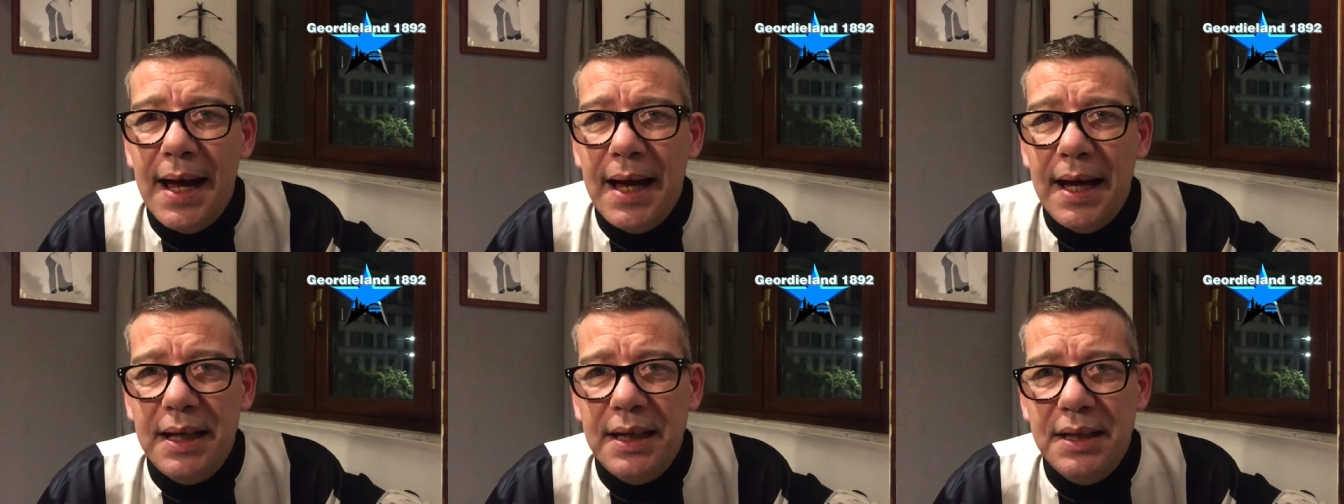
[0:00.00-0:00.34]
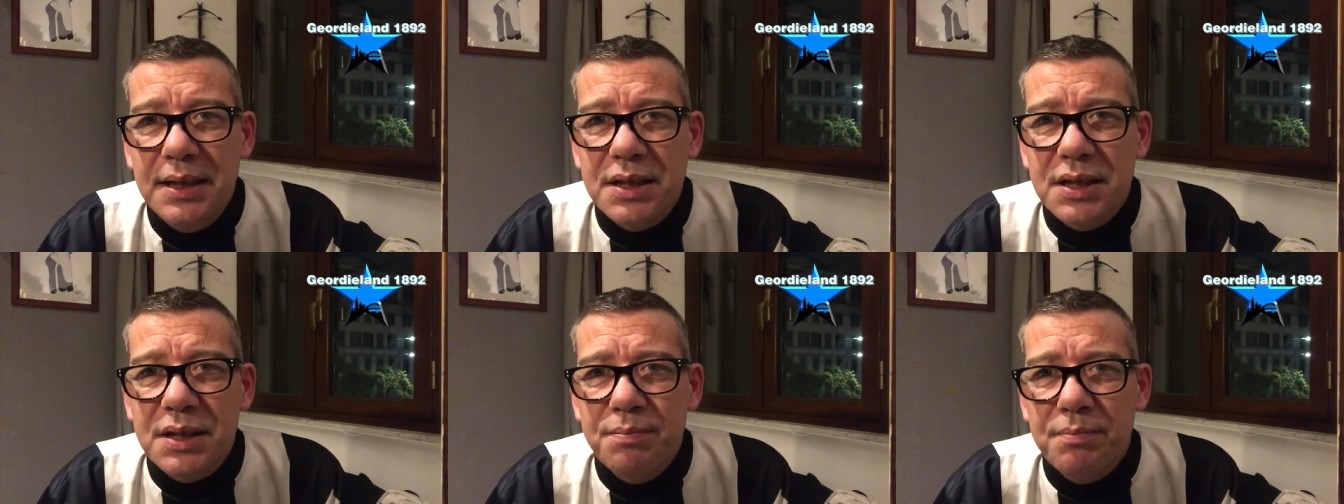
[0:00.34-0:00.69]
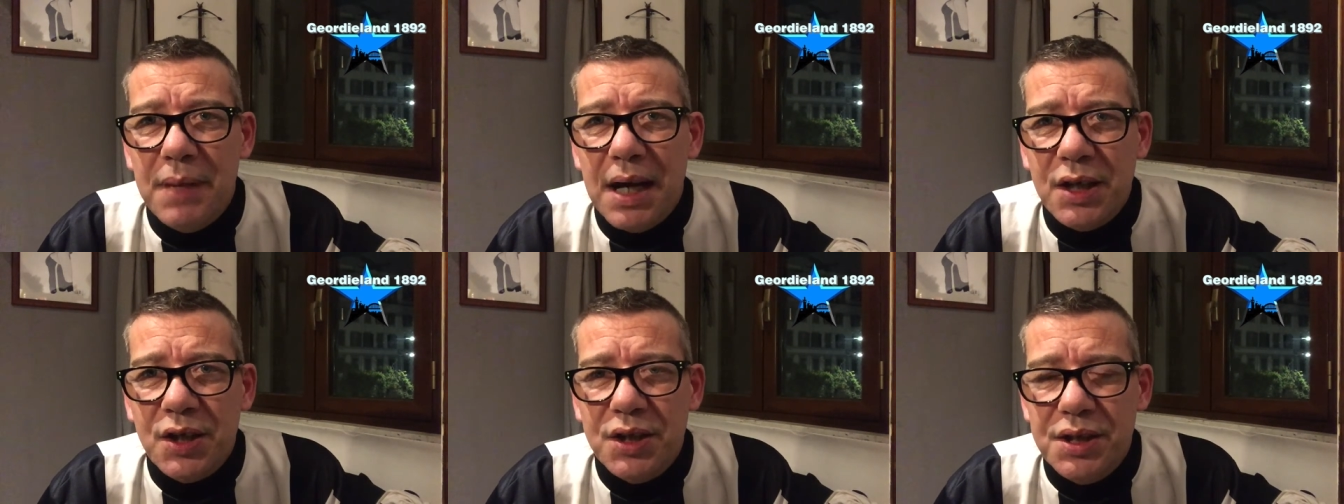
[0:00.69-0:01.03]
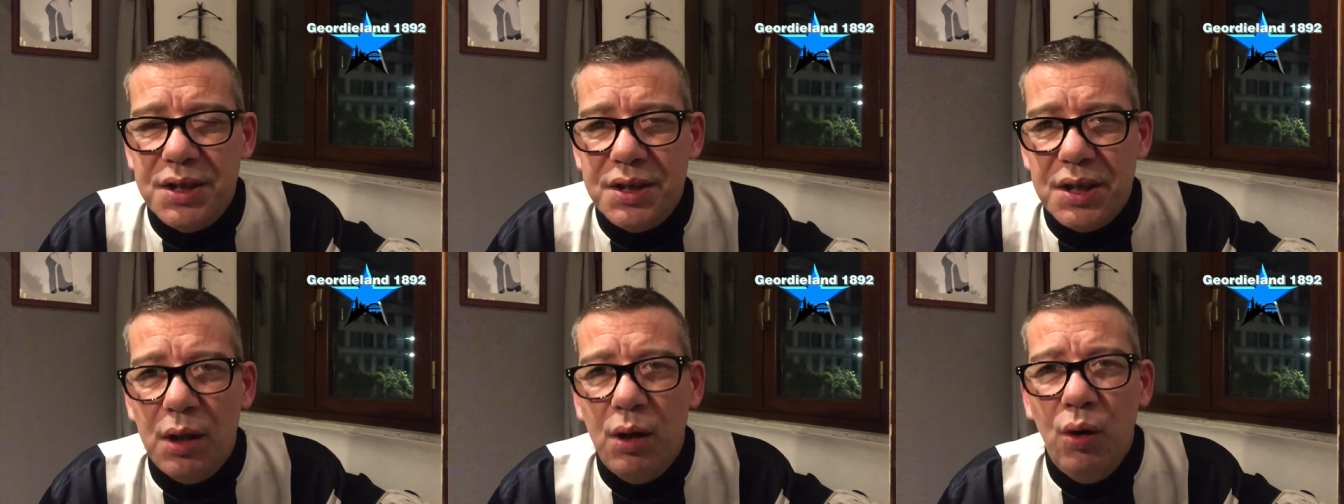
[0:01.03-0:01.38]
He
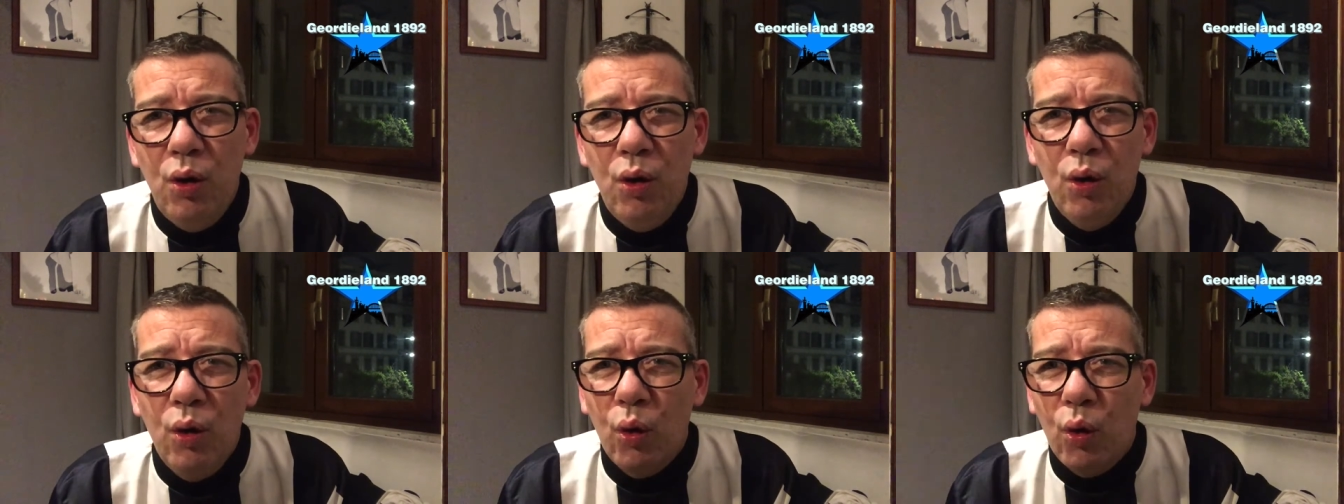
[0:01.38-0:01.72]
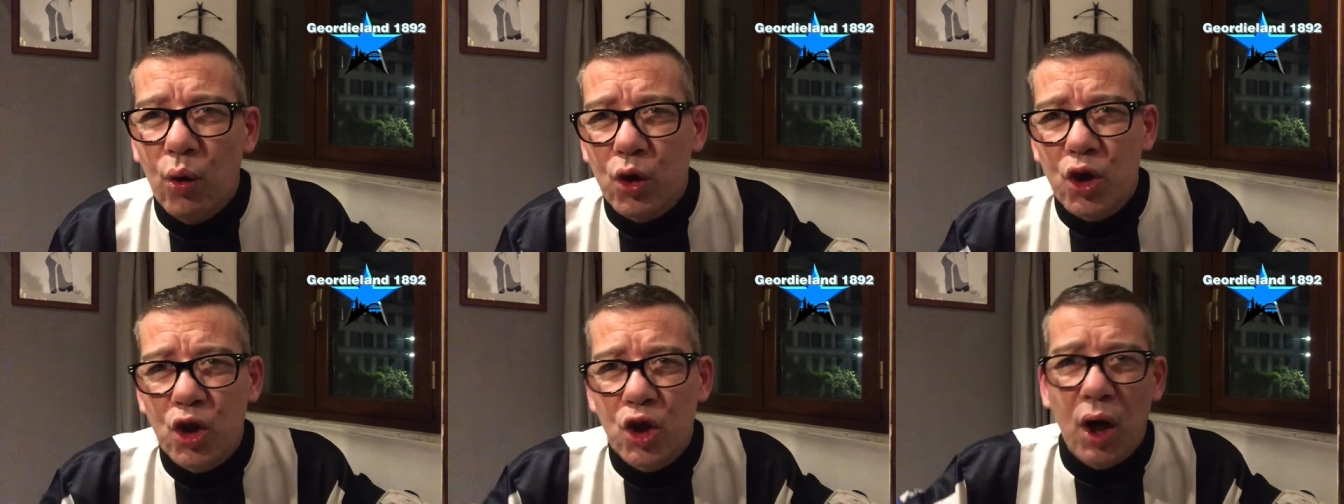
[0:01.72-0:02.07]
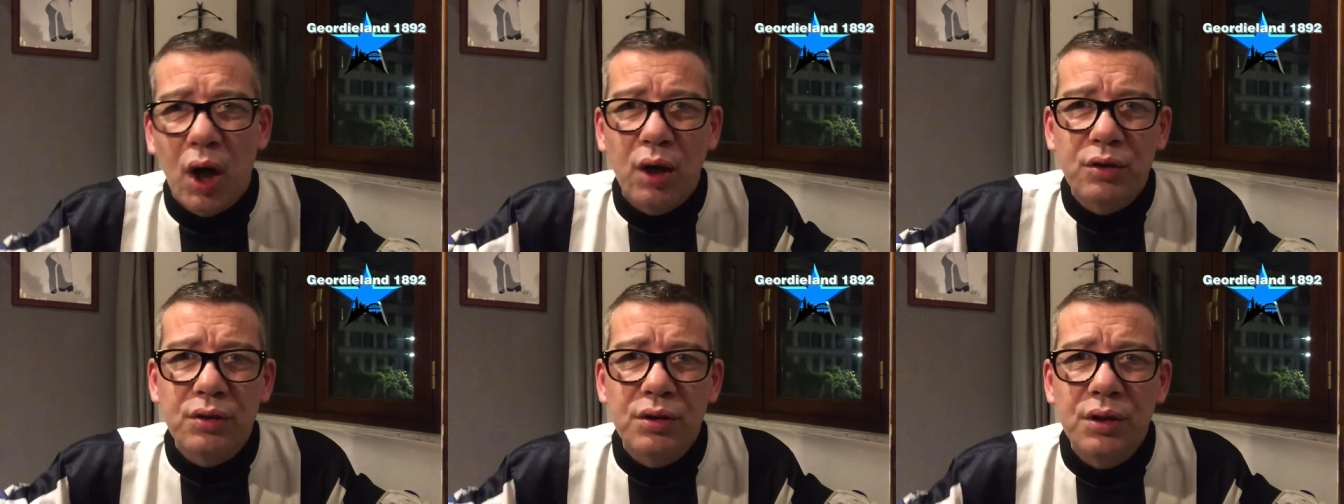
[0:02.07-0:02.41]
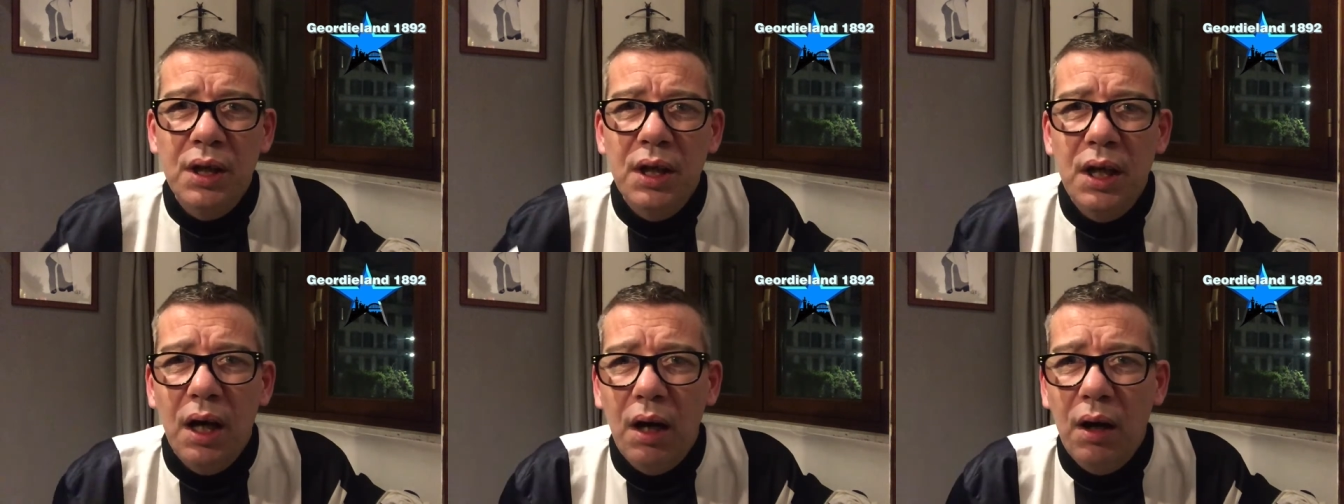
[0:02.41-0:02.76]
smashes a low shot
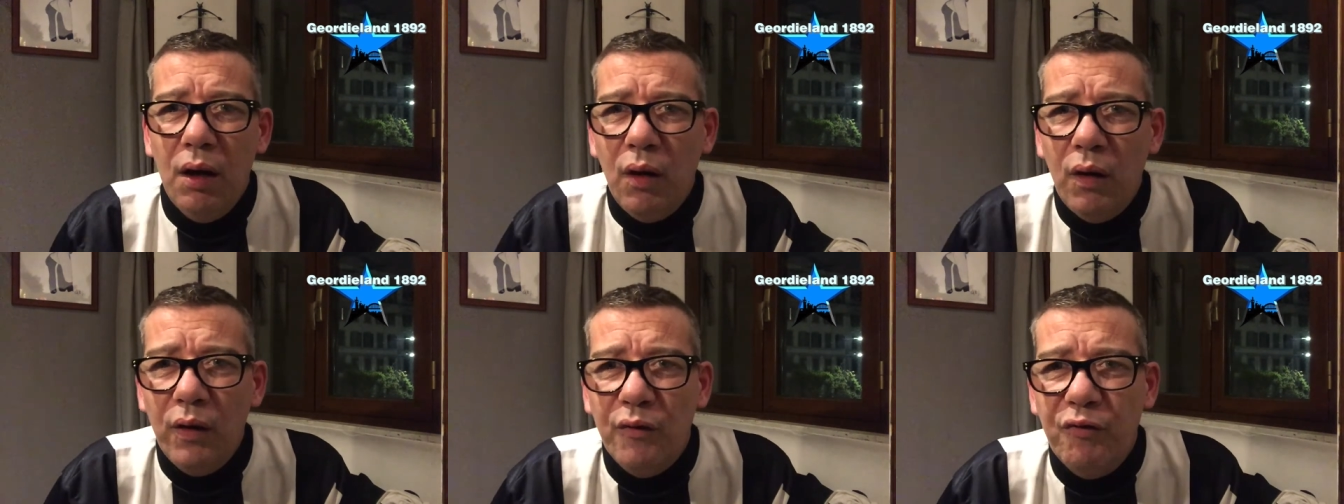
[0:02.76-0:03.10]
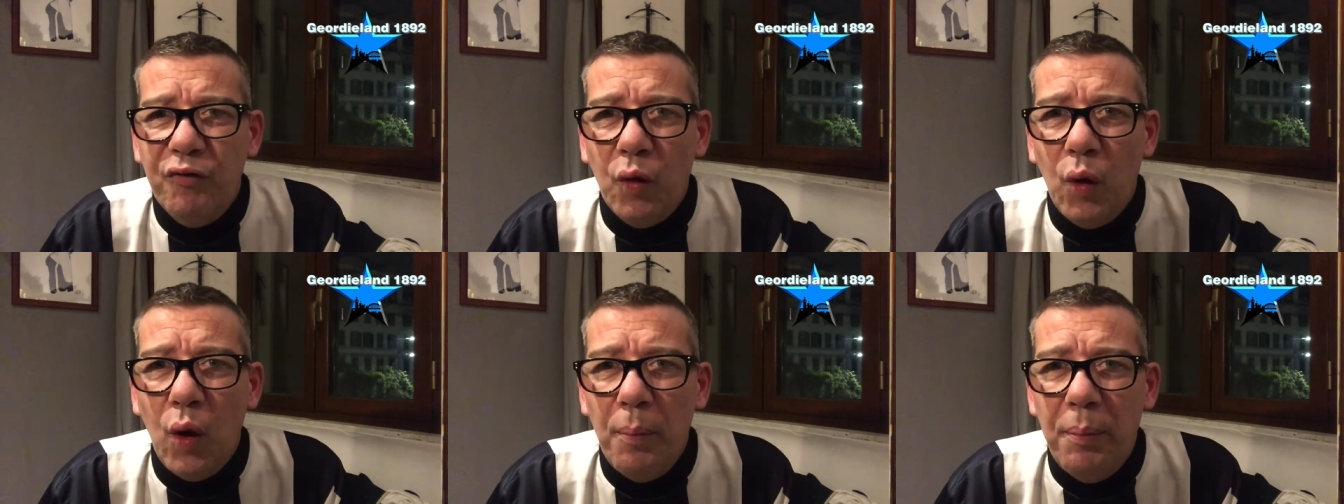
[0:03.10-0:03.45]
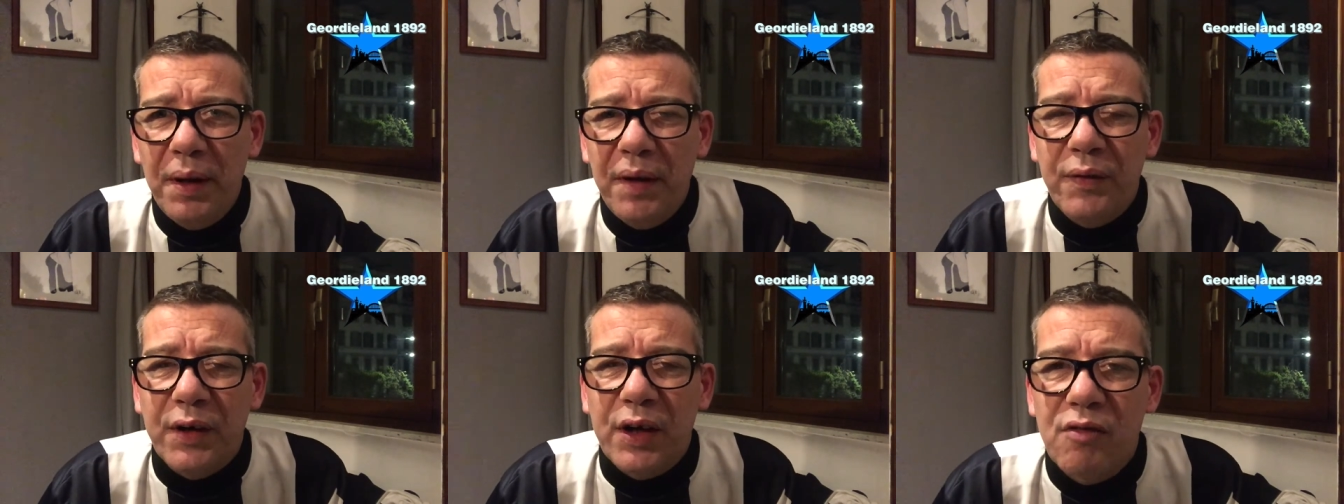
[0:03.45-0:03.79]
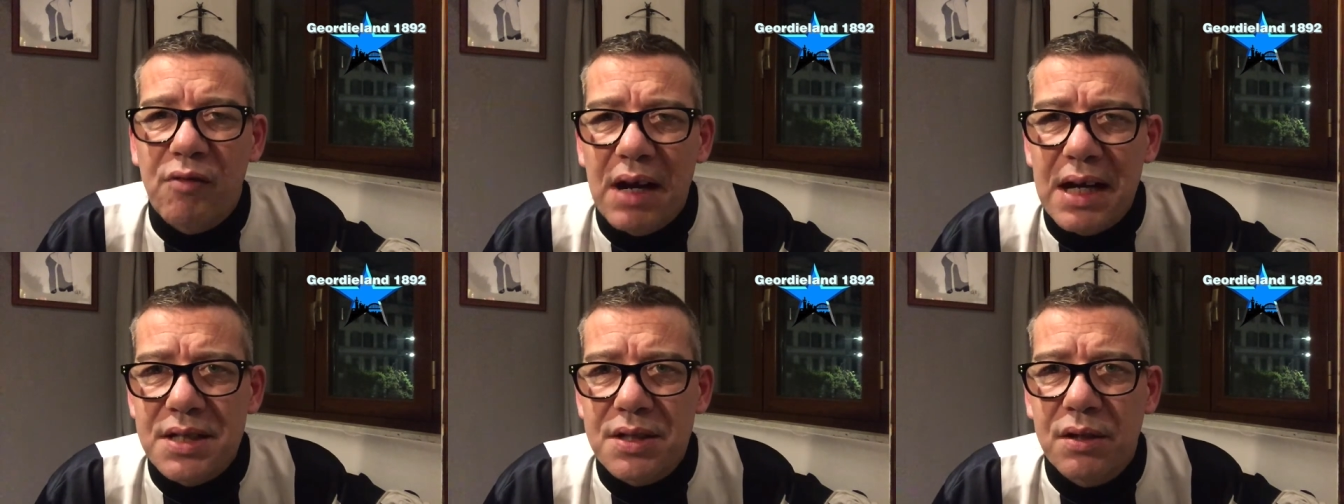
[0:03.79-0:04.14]
along the floor, a bit of a
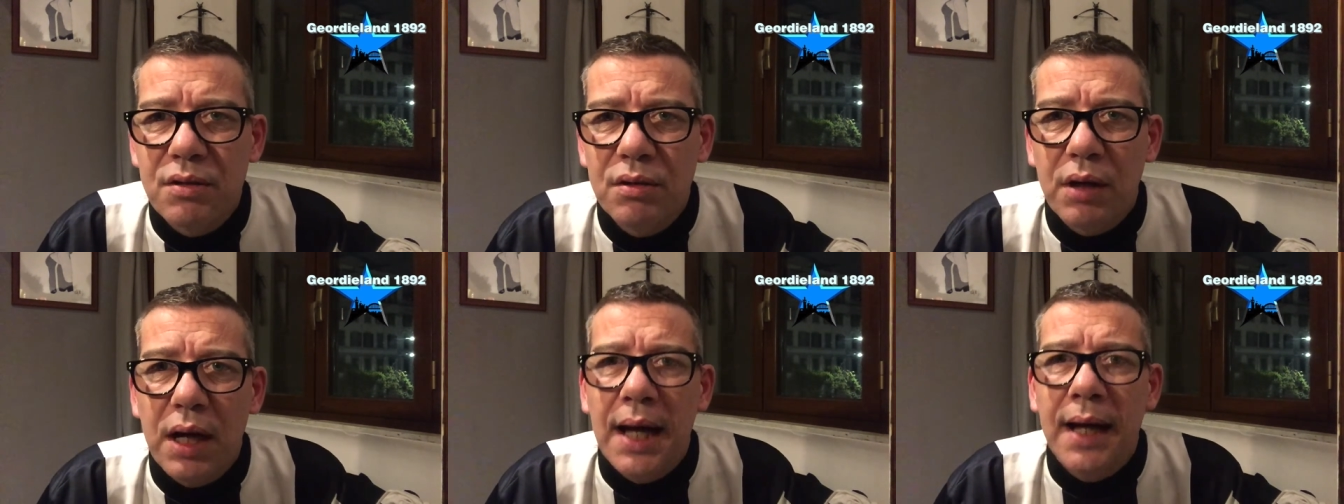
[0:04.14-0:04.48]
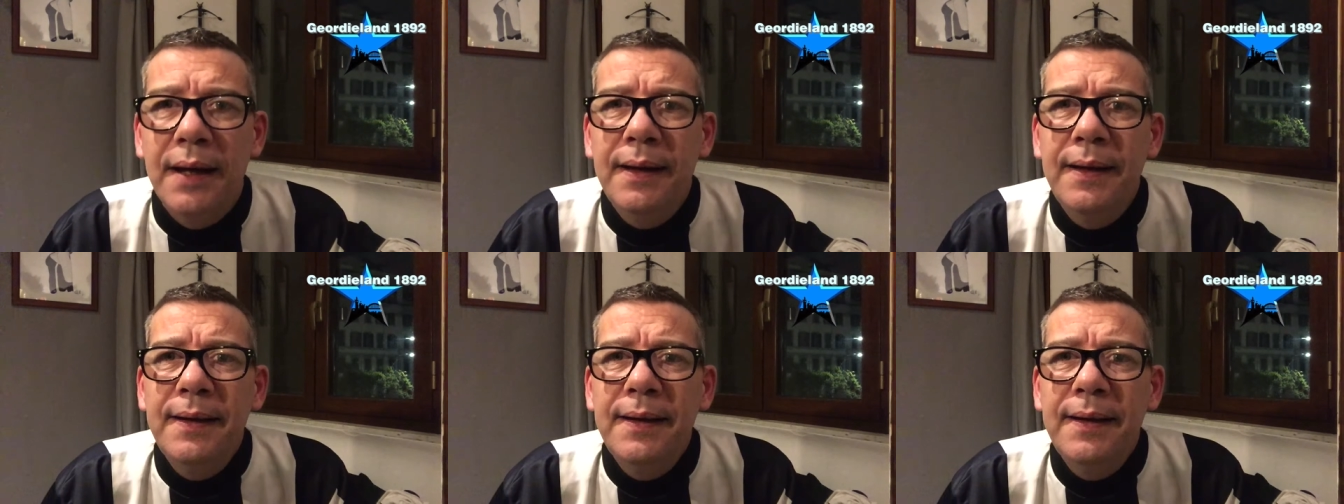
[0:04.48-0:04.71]
grass cutter,